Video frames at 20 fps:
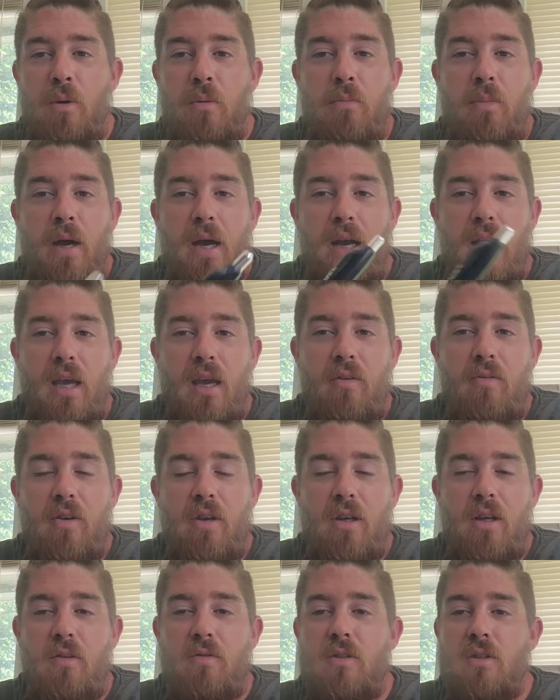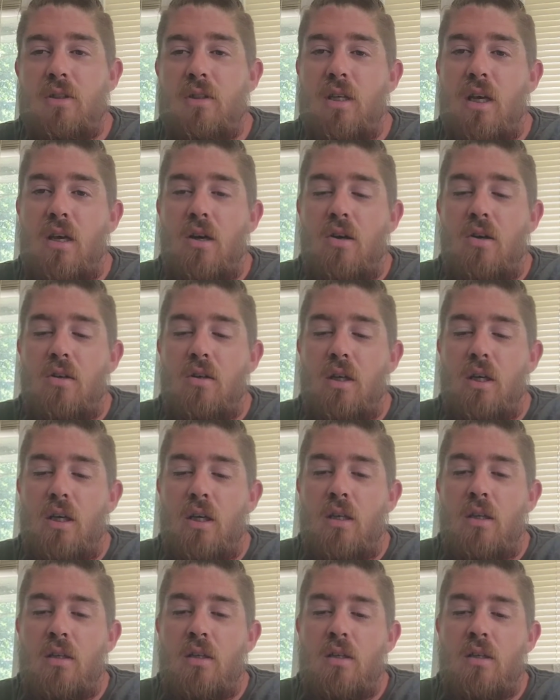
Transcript: but pack heavy enough to stay all day.